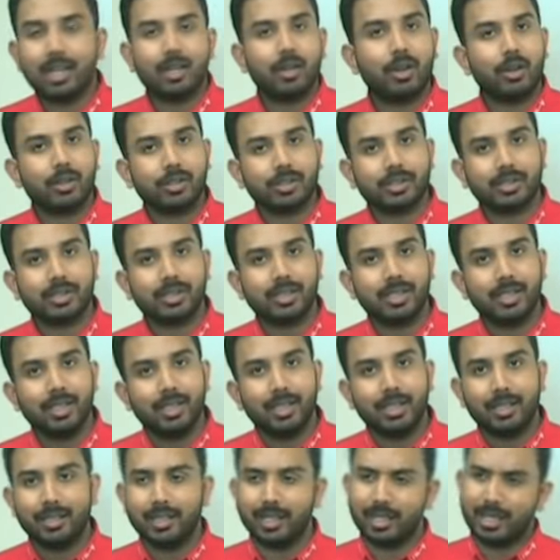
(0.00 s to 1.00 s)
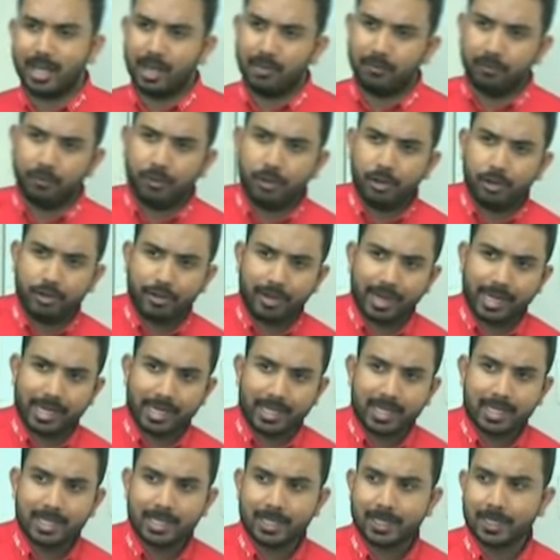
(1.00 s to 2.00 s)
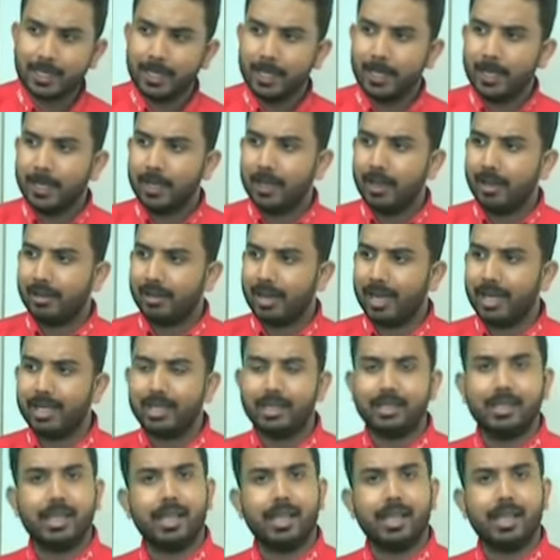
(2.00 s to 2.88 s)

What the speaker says: get lost. They come for trainings, right?